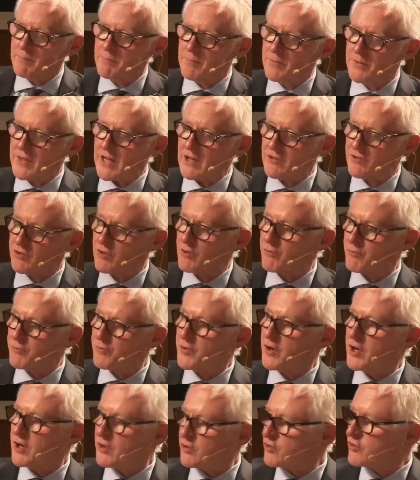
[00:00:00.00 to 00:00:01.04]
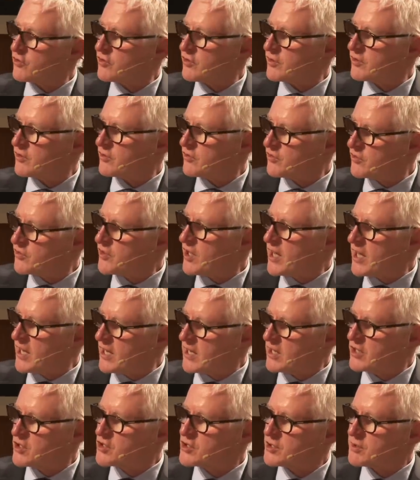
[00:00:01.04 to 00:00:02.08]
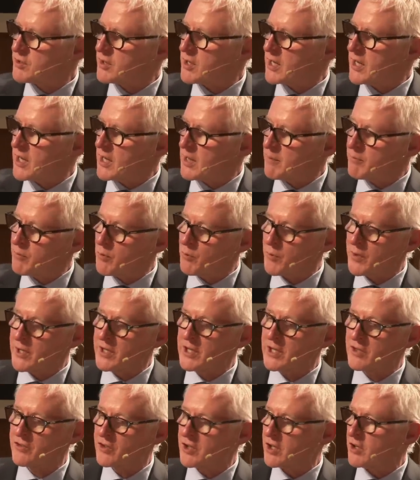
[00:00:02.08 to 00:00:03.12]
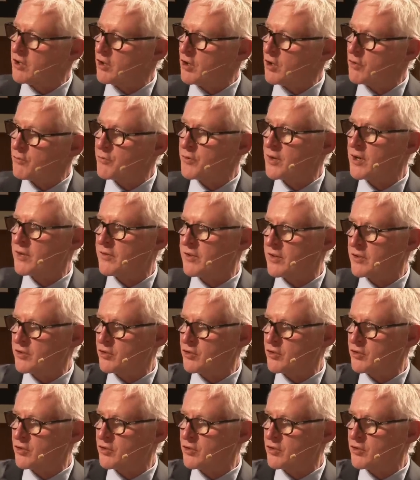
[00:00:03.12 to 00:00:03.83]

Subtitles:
But that's the first stage, but we need to go a lot further.